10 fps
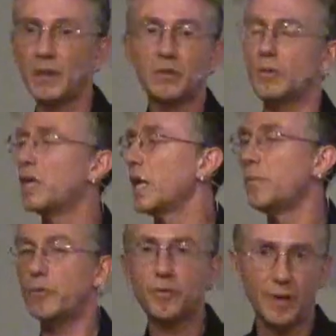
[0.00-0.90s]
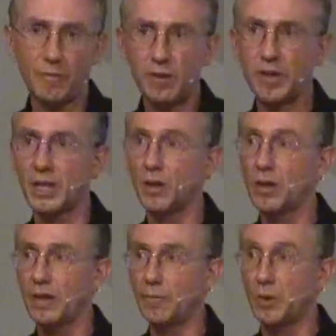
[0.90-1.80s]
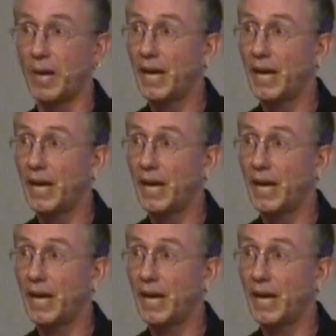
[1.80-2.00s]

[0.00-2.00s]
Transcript: Really improve everything at all level,